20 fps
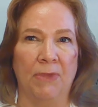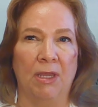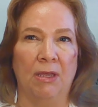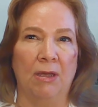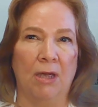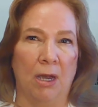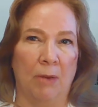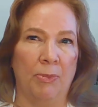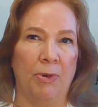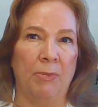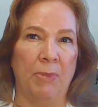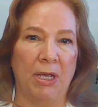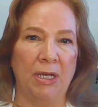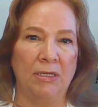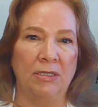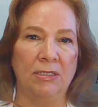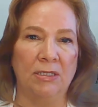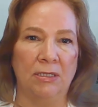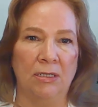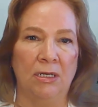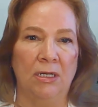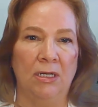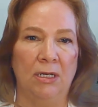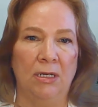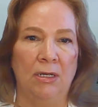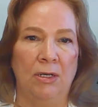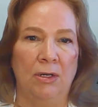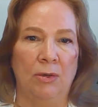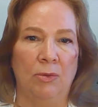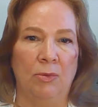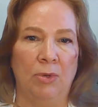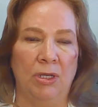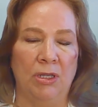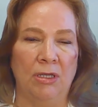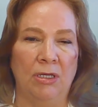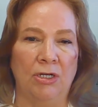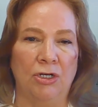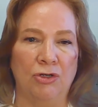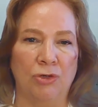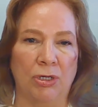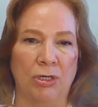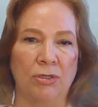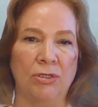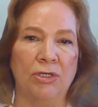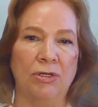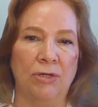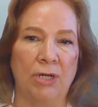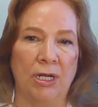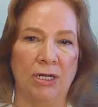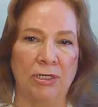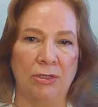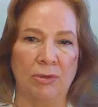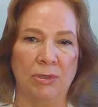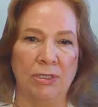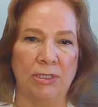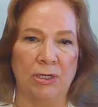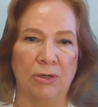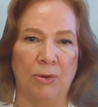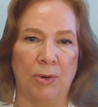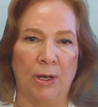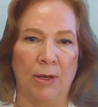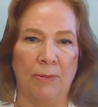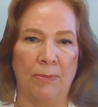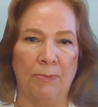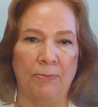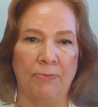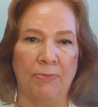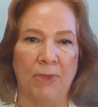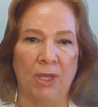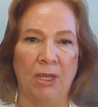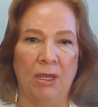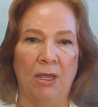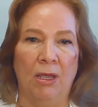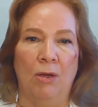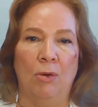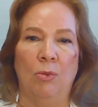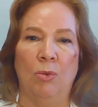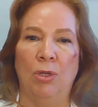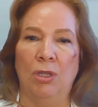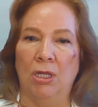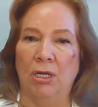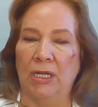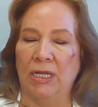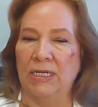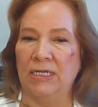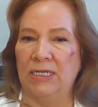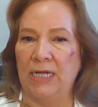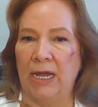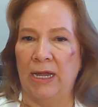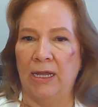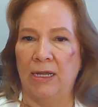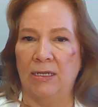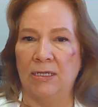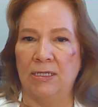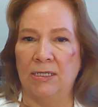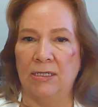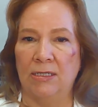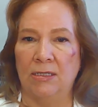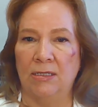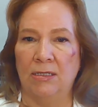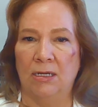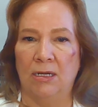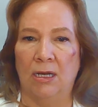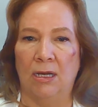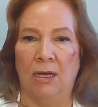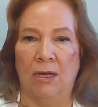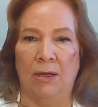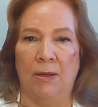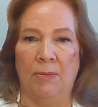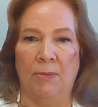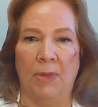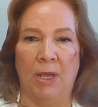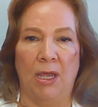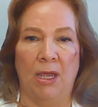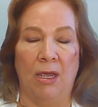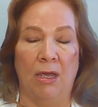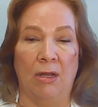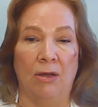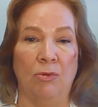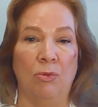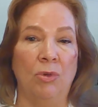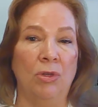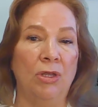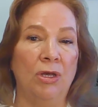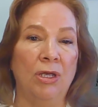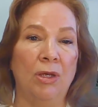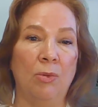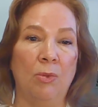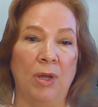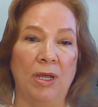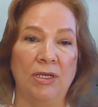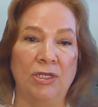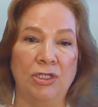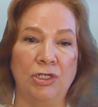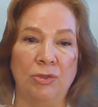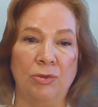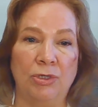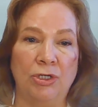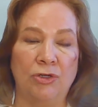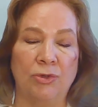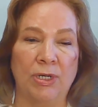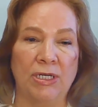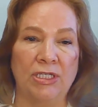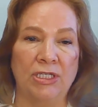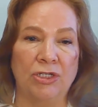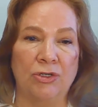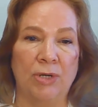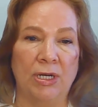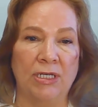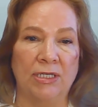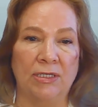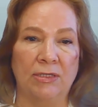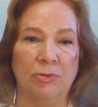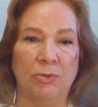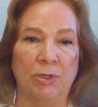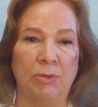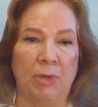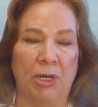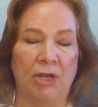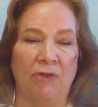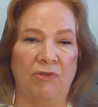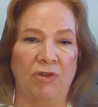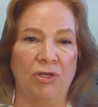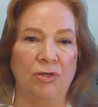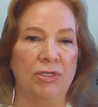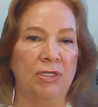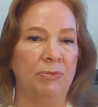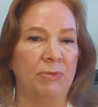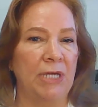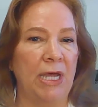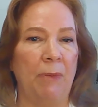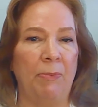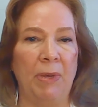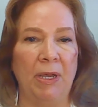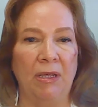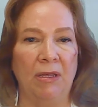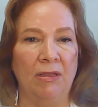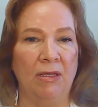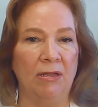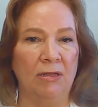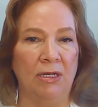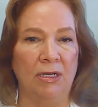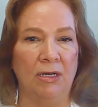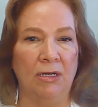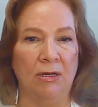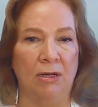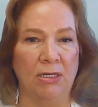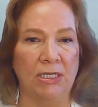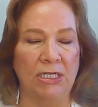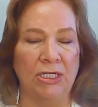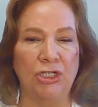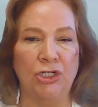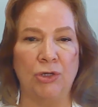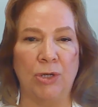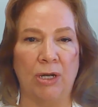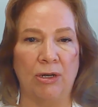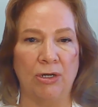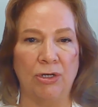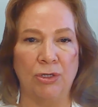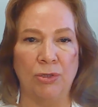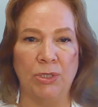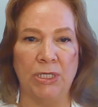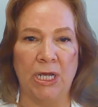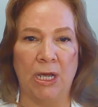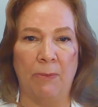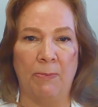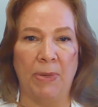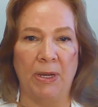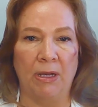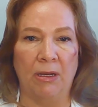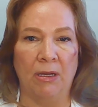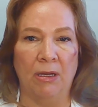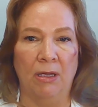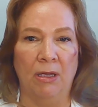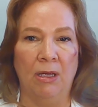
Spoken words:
compromised when the adrenals are not doing so well. We'll look at diet and we'll look at ways to address stress. We might even do some tapping in the clinic. I'll teach you how to do tapping